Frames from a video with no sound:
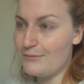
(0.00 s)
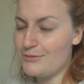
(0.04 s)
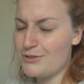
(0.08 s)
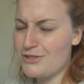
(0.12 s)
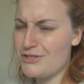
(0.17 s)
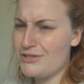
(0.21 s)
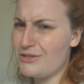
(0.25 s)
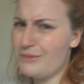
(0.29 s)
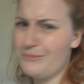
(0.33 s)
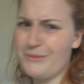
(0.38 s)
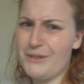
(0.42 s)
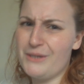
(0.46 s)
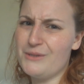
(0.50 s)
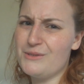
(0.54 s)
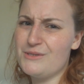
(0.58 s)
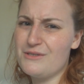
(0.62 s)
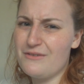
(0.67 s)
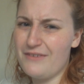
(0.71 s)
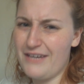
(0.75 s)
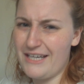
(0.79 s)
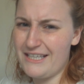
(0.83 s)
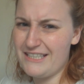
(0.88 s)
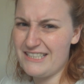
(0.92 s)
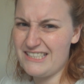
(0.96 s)
just not
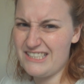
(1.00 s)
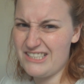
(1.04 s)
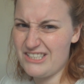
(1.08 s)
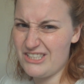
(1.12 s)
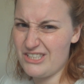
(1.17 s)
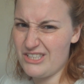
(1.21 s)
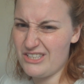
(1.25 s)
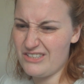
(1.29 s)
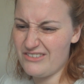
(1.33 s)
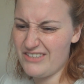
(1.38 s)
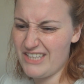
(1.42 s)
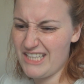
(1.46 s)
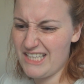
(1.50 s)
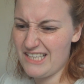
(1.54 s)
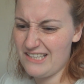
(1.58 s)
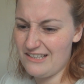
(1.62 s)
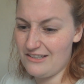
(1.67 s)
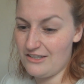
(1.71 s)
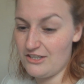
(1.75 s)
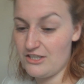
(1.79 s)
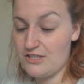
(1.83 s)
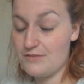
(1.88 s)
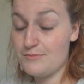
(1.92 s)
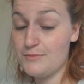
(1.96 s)
motivated to do it.
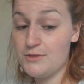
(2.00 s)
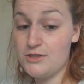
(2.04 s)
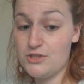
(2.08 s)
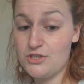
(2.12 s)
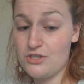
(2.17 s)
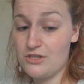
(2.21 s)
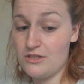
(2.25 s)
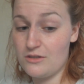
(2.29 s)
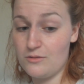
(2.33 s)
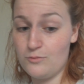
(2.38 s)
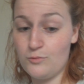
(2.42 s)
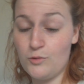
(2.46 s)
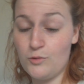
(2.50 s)
Like, as much as I